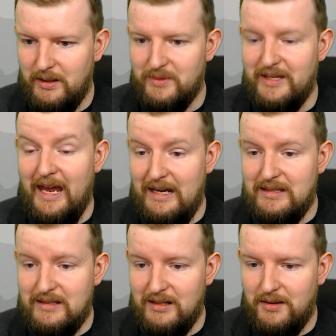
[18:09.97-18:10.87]
There was
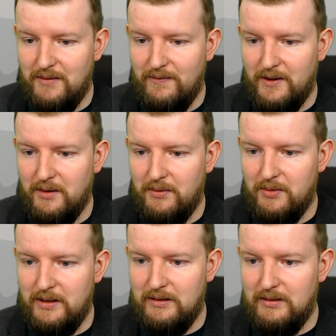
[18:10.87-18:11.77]
a synth in Fallout
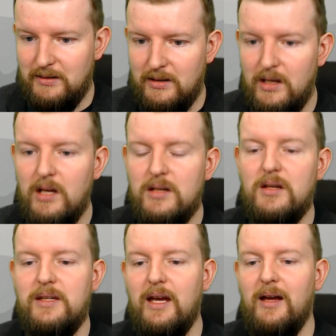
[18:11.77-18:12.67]
3?
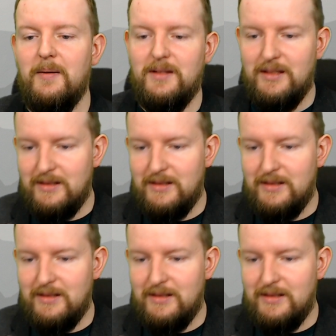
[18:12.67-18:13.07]
No, yeah.